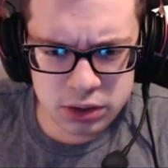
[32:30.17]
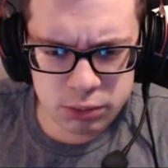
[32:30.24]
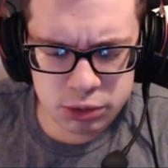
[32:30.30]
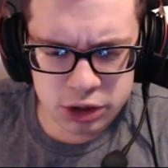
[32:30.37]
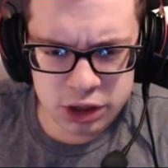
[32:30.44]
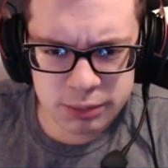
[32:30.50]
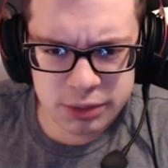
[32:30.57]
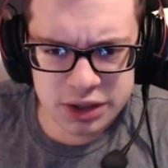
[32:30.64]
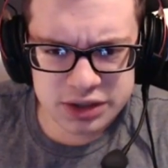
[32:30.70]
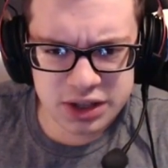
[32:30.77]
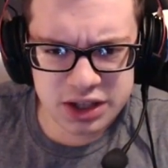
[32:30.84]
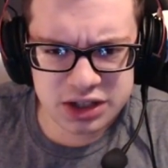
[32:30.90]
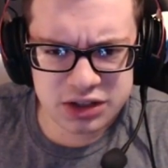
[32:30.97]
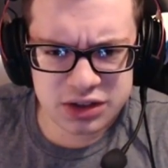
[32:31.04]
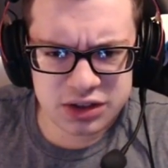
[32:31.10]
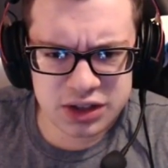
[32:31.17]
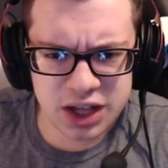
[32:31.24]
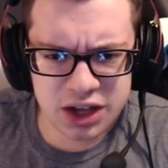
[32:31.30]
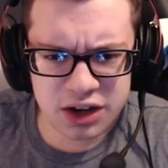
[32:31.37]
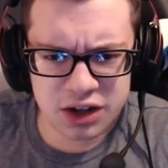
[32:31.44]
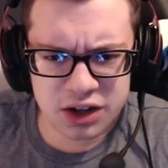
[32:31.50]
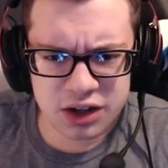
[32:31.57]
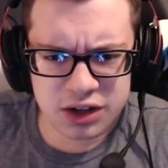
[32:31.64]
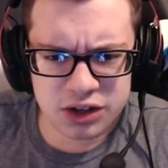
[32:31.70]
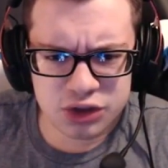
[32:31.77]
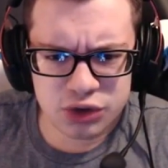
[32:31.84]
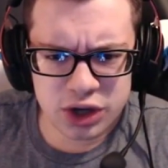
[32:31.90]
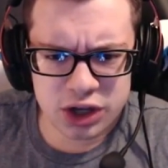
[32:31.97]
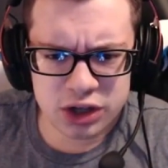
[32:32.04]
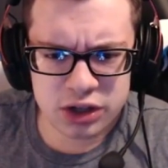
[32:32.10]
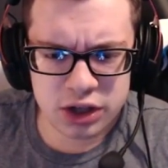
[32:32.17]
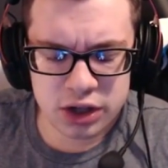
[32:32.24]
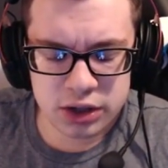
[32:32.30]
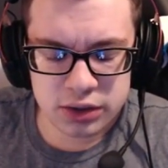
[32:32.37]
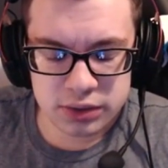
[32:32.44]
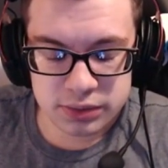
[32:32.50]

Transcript: We're gonna block that Dragon Claw,